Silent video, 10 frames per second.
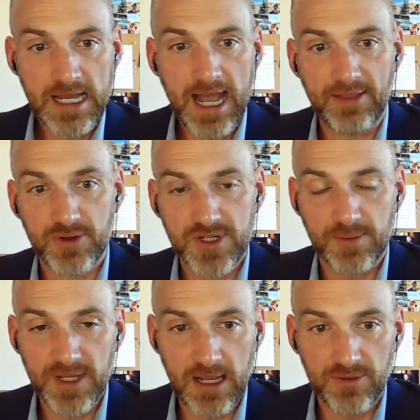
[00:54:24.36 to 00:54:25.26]
And there's
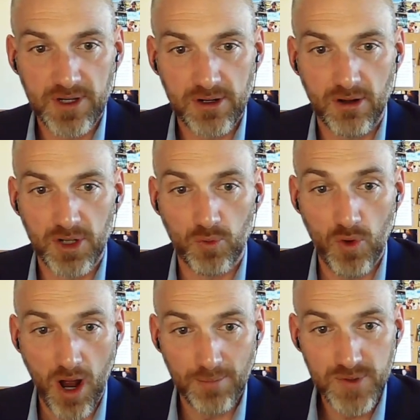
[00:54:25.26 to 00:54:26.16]
something out there called a
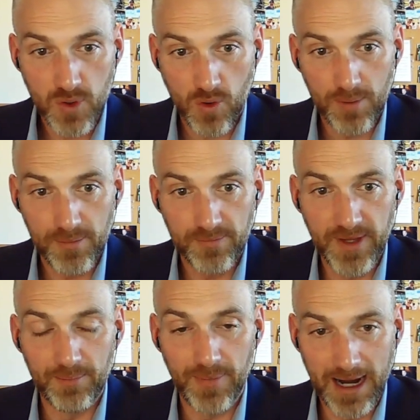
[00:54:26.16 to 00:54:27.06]
ROBS Corp
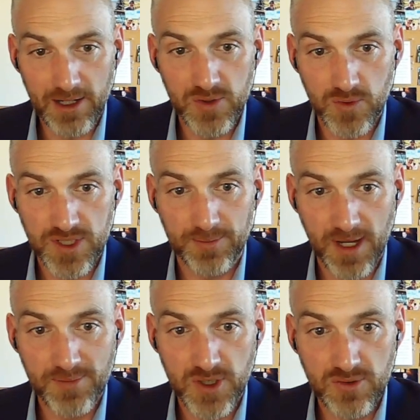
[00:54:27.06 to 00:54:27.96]
that buyers will
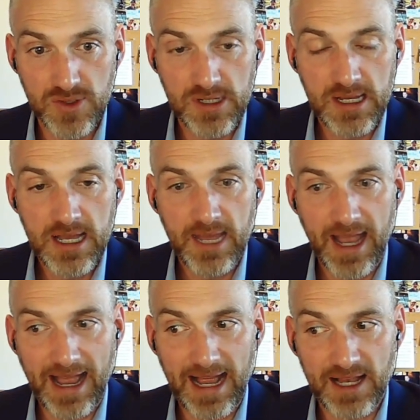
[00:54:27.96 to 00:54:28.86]
sometimes use.
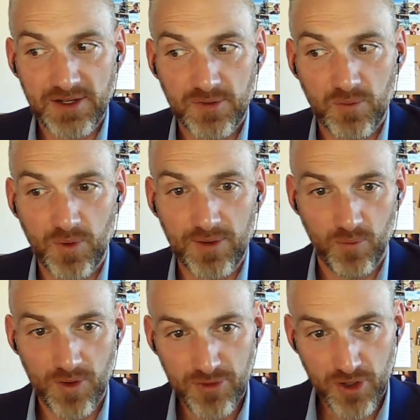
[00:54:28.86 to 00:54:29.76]
And
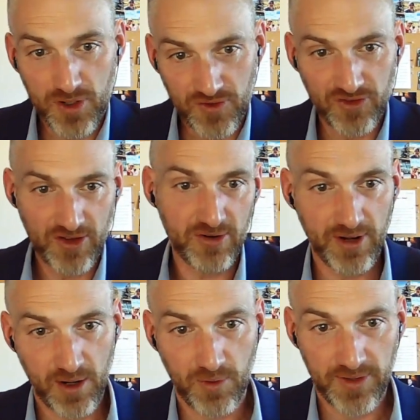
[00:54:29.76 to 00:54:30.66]
what they're
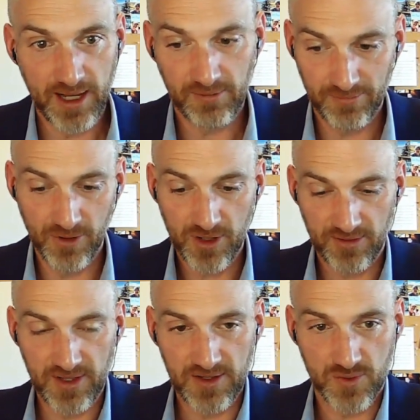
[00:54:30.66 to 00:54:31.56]
considering when they look
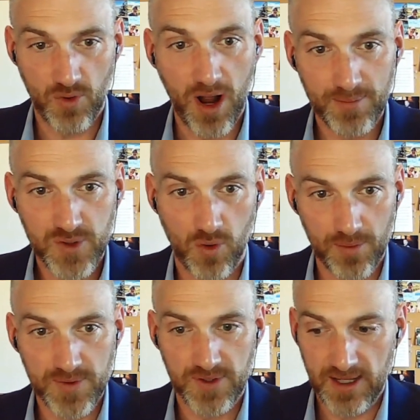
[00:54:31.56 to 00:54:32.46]
at these ROBS
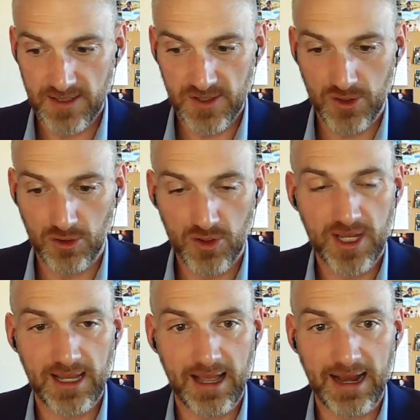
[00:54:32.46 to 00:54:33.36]
Corps things is they're
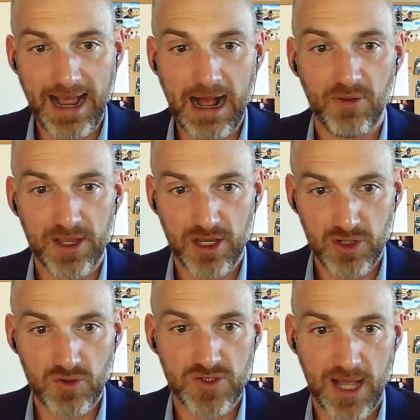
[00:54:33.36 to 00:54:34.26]
looking at how they can
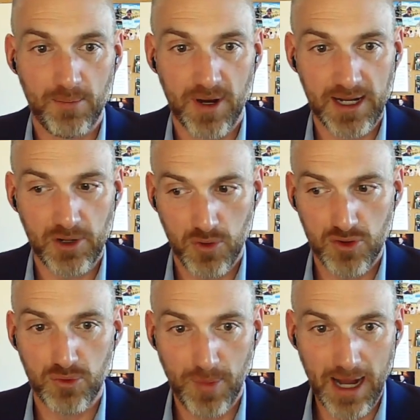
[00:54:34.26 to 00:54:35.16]
use that money in order
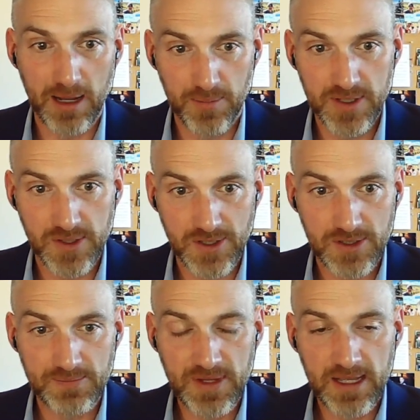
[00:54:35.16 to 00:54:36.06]
to buy a business.